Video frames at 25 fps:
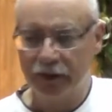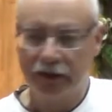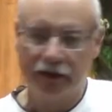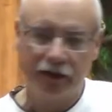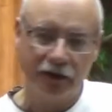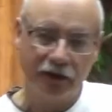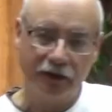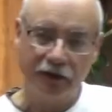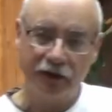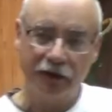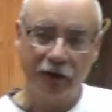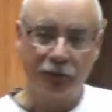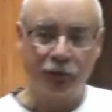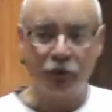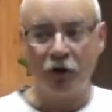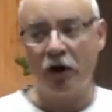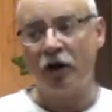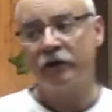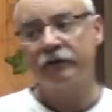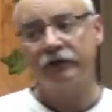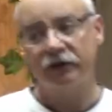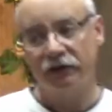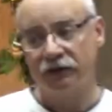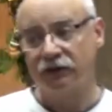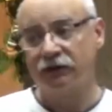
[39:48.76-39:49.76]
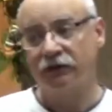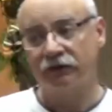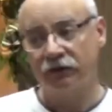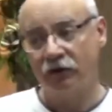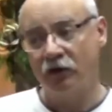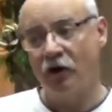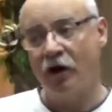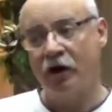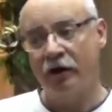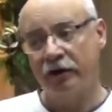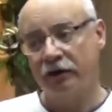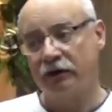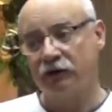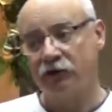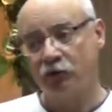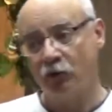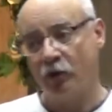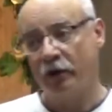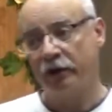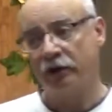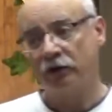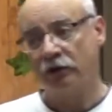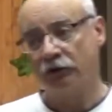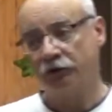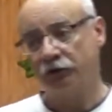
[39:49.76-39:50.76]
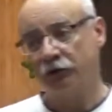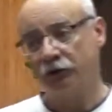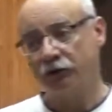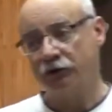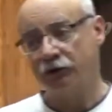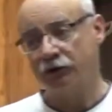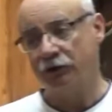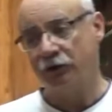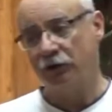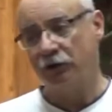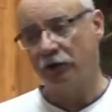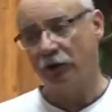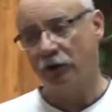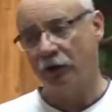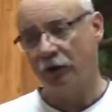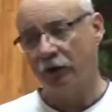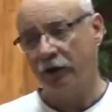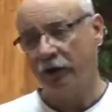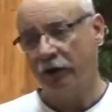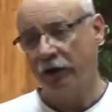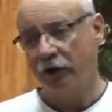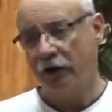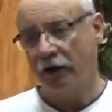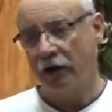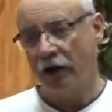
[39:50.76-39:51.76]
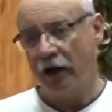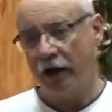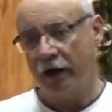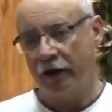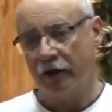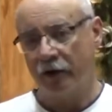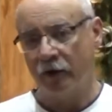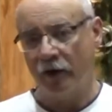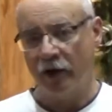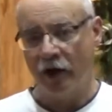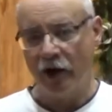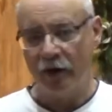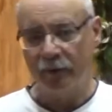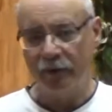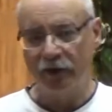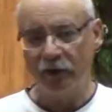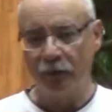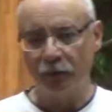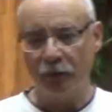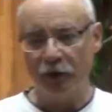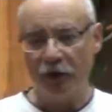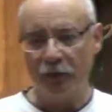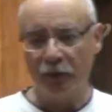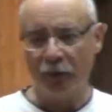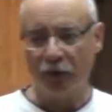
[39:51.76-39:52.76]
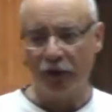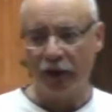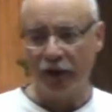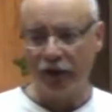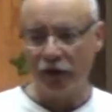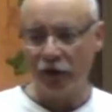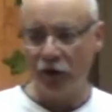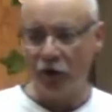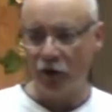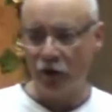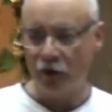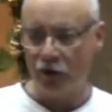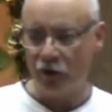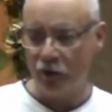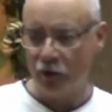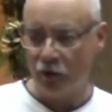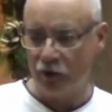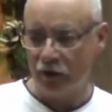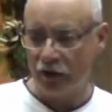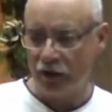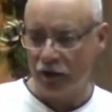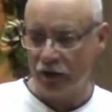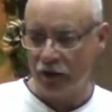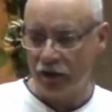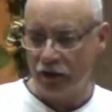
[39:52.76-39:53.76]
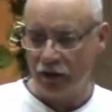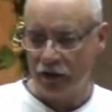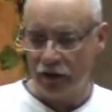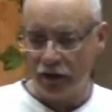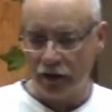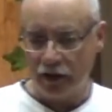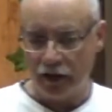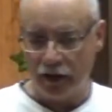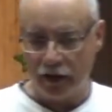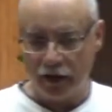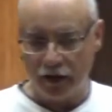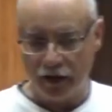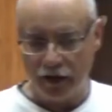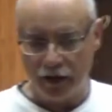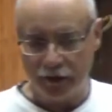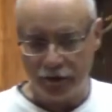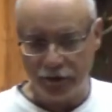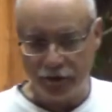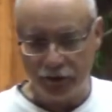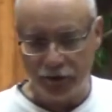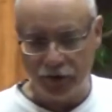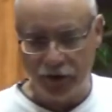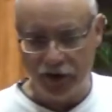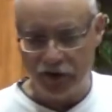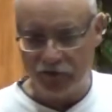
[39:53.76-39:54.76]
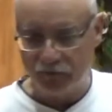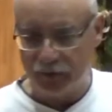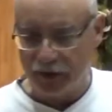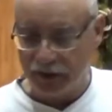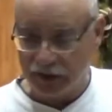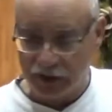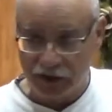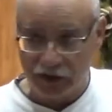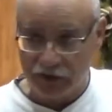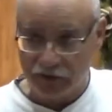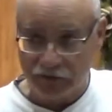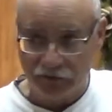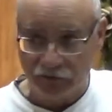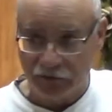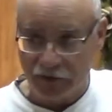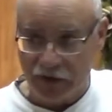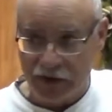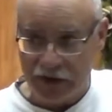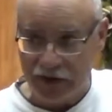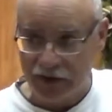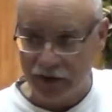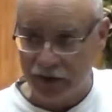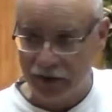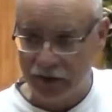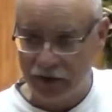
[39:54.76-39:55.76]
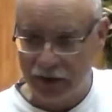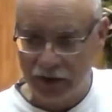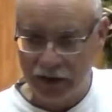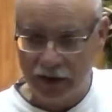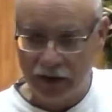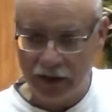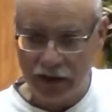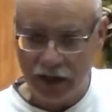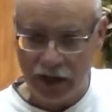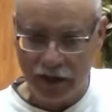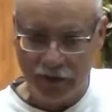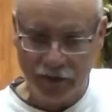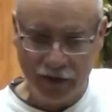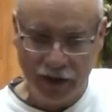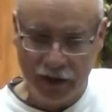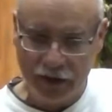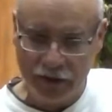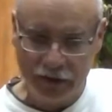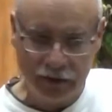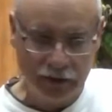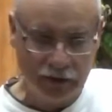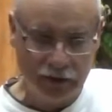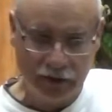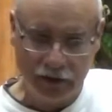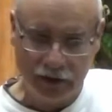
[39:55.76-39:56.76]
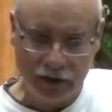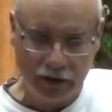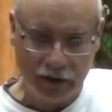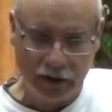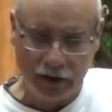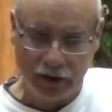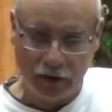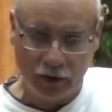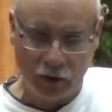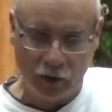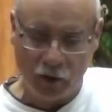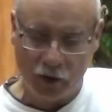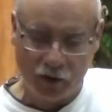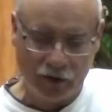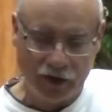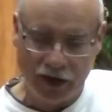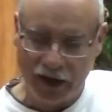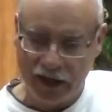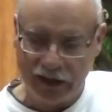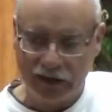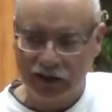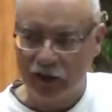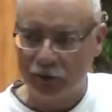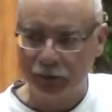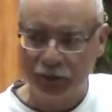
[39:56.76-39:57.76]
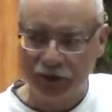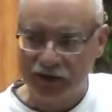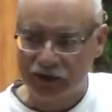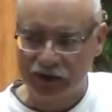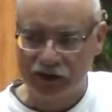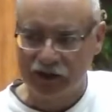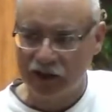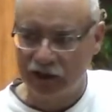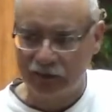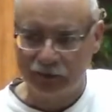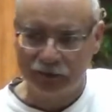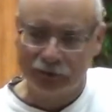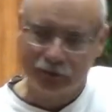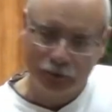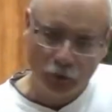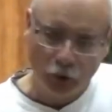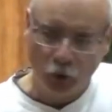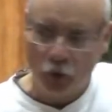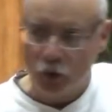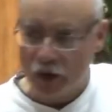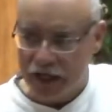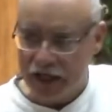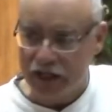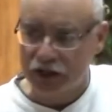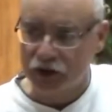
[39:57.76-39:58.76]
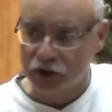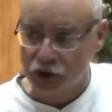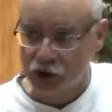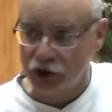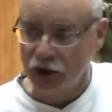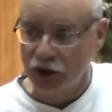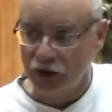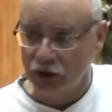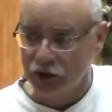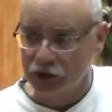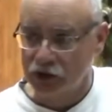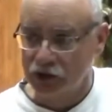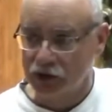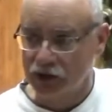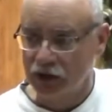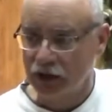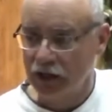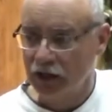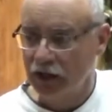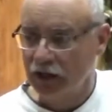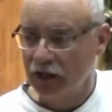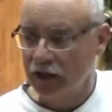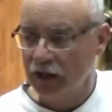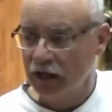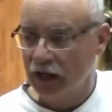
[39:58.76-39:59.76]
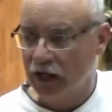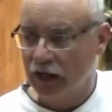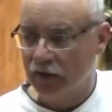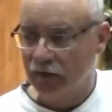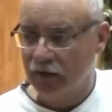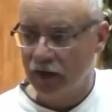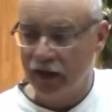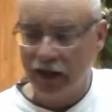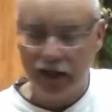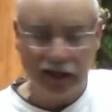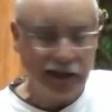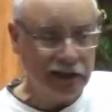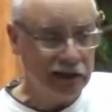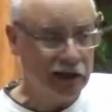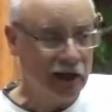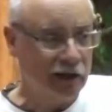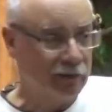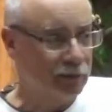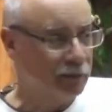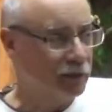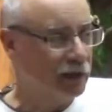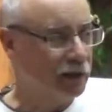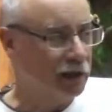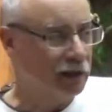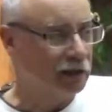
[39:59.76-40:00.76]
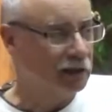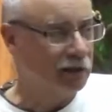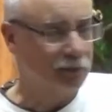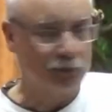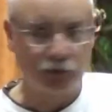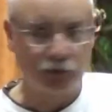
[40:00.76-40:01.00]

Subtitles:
The providence of God is wonderful too. I don't know how many people I know who they've been converted and then, or they end up in some weak church and they end up in the